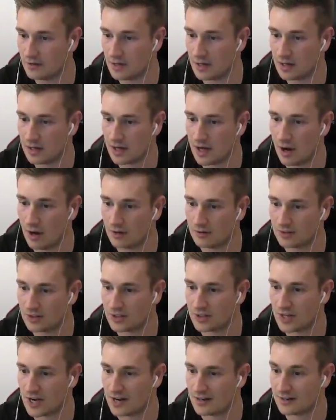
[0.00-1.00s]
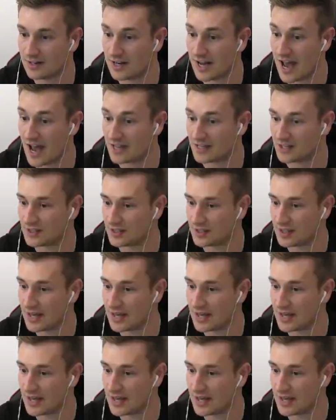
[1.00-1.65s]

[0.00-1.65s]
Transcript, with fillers: Oh, oh here we go. Shit. Here we yes, go.